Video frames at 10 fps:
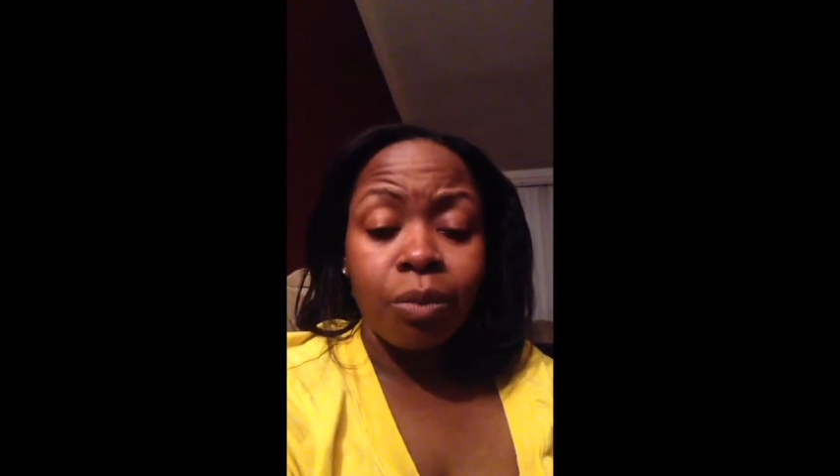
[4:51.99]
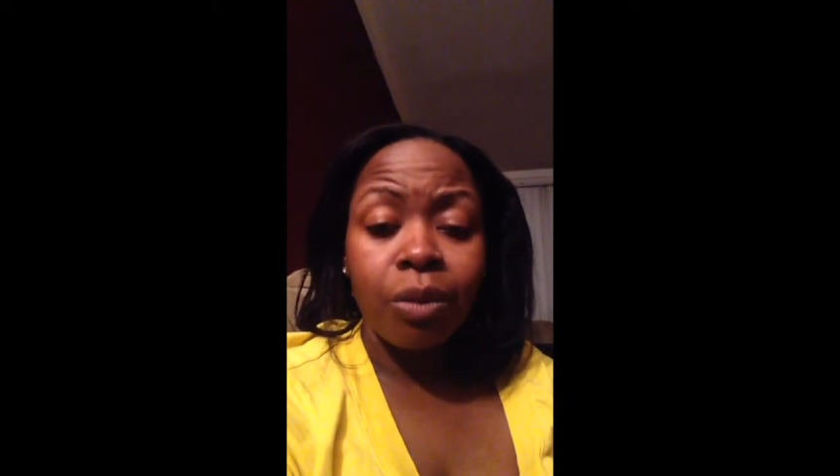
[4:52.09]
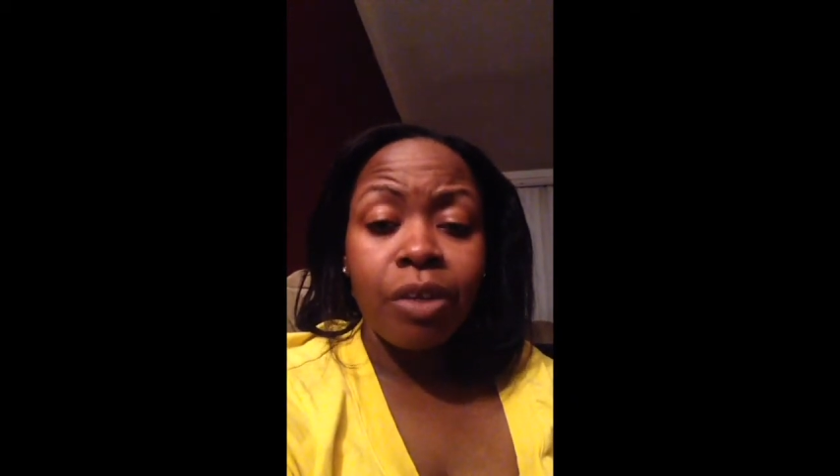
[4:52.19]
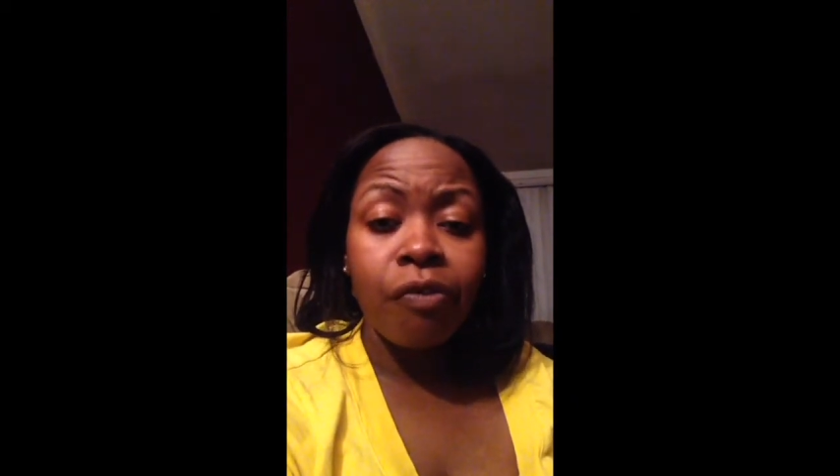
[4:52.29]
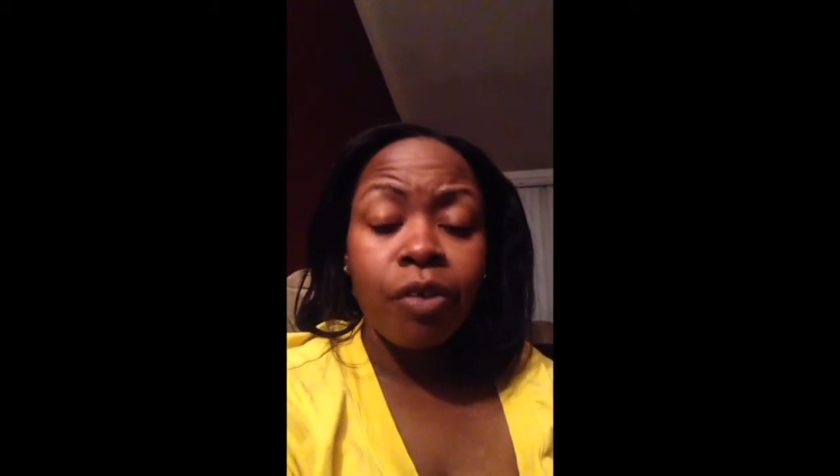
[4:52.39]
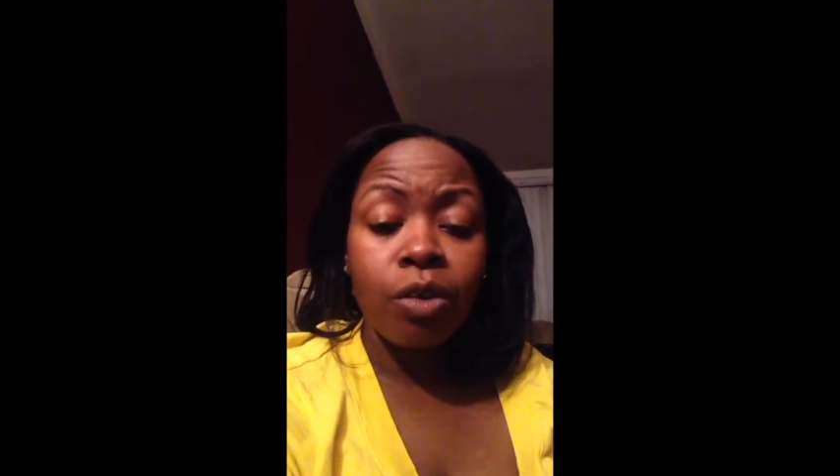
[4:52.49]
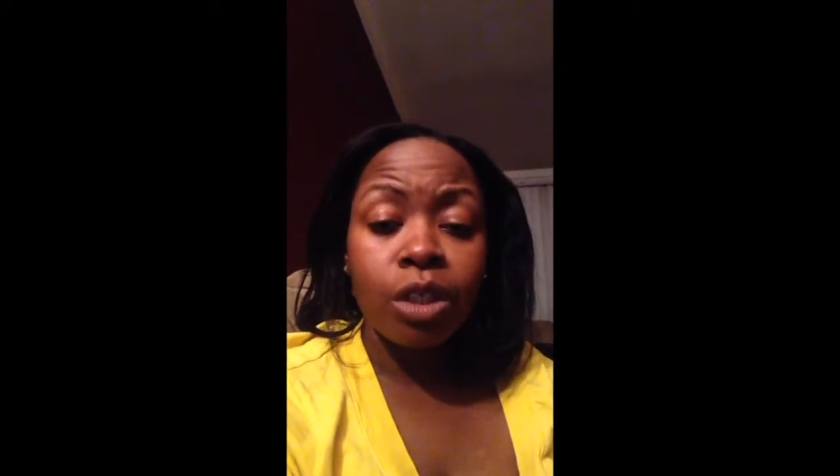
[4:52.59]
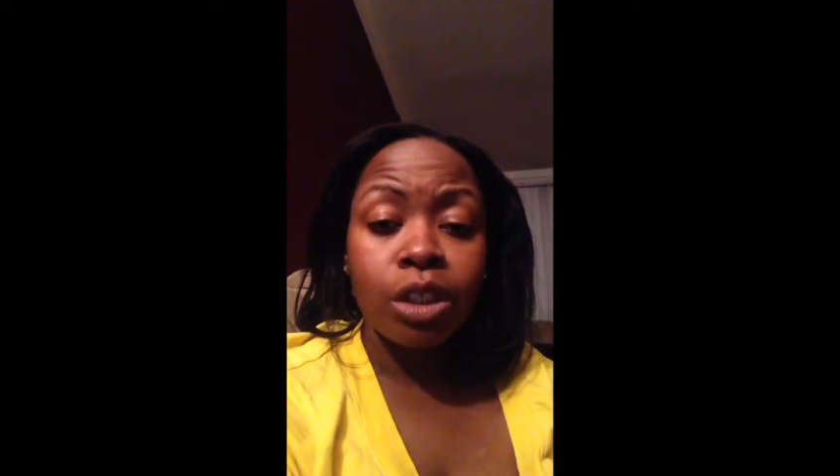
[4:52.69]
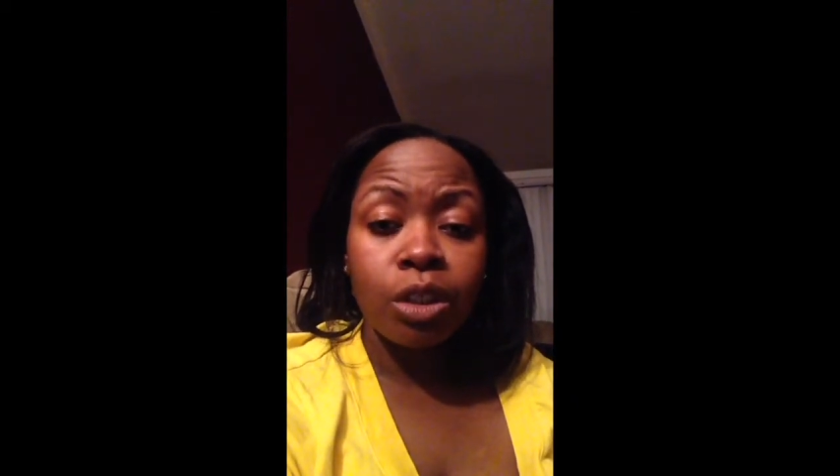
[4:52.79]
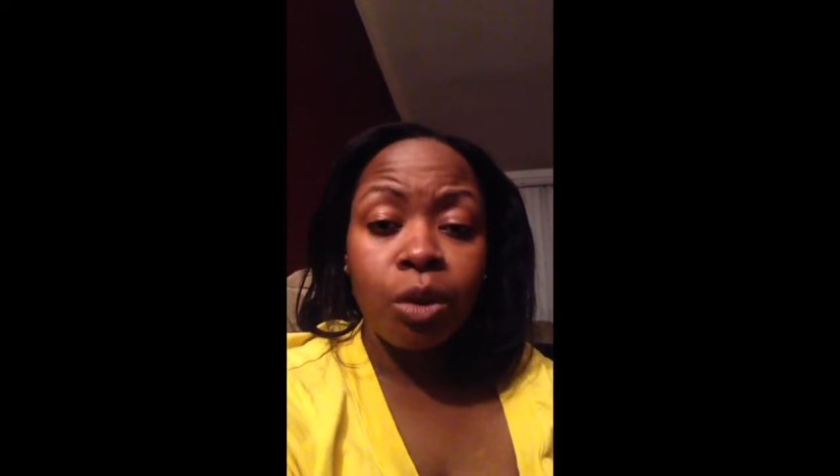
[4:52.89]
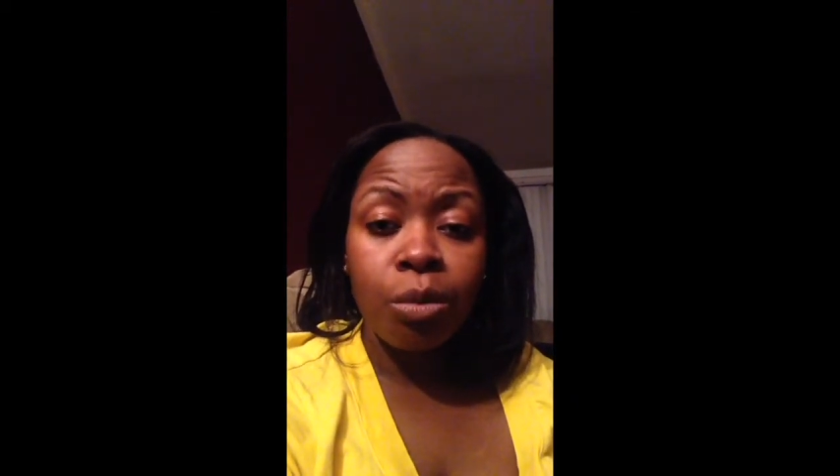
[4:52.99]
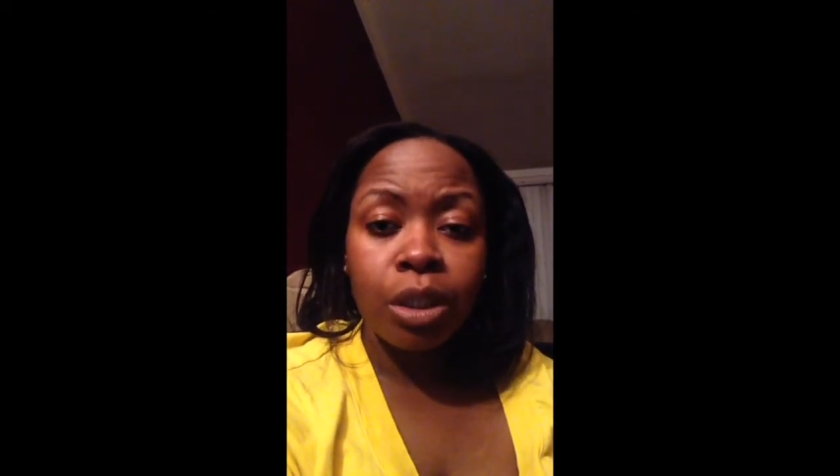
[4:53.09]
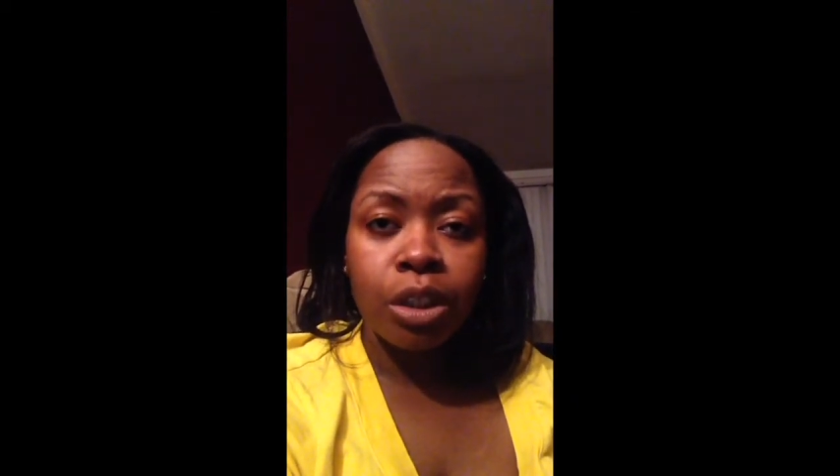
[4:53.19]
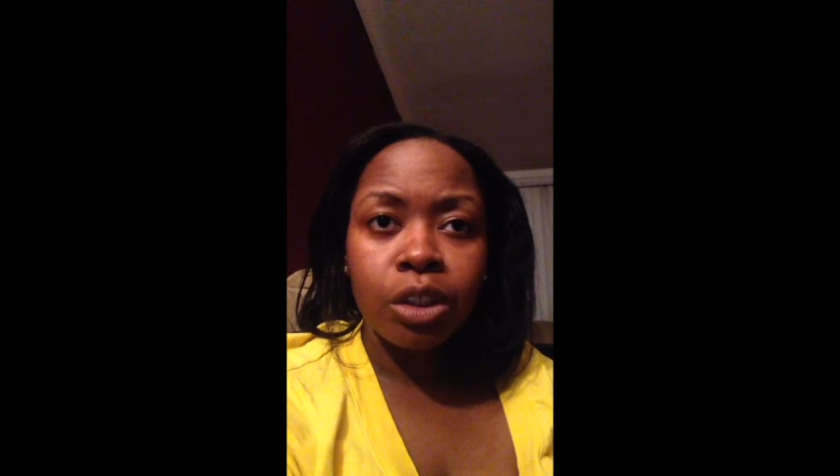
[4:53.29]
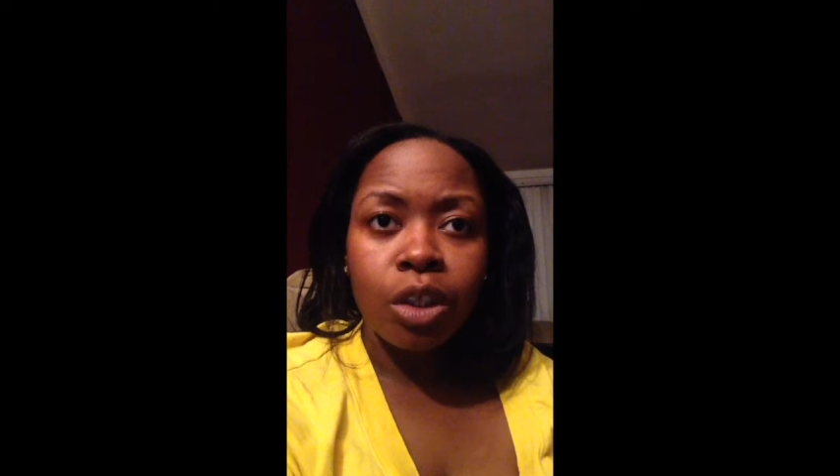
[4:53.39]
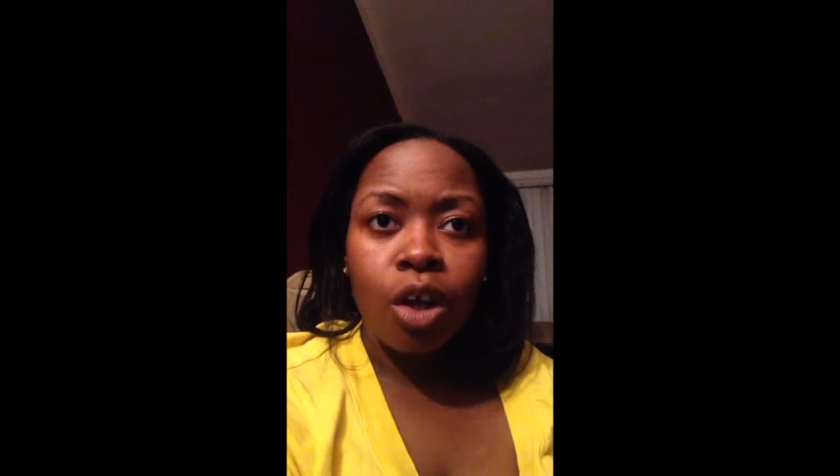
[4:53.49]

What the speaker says: We focus so much